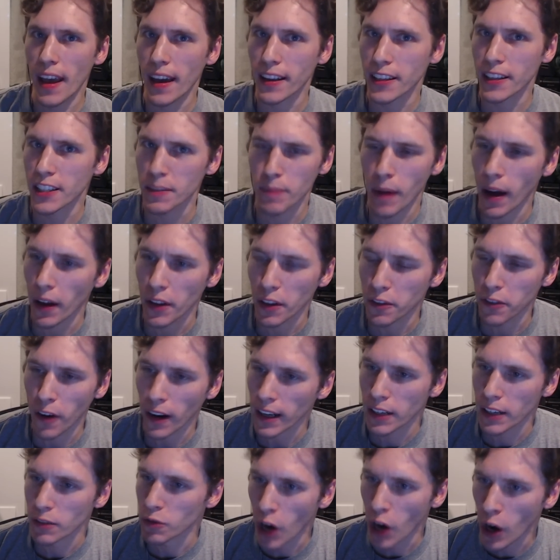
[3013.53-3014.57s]
to smell the
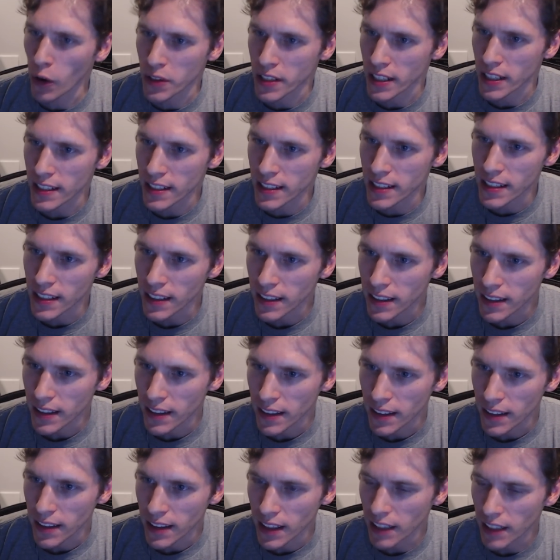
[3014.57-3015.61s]
fucking roses.
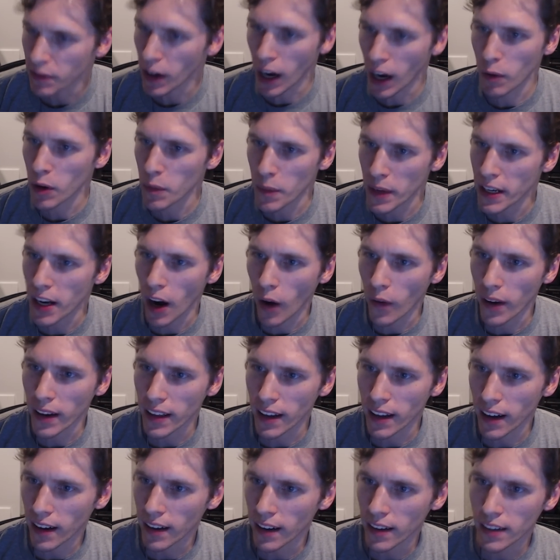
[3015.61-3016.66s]
If I would be going
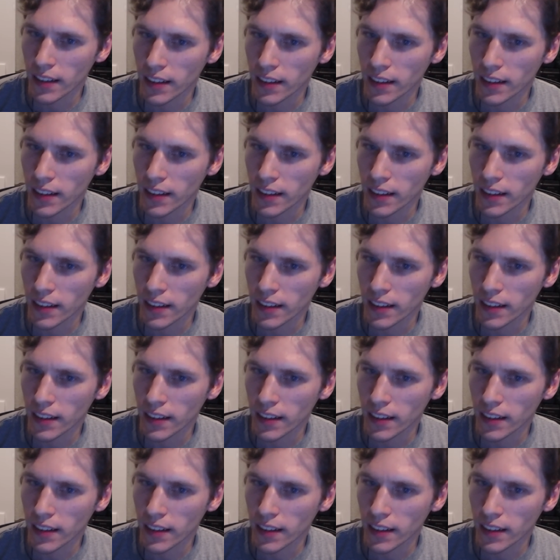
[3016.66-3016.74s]
there,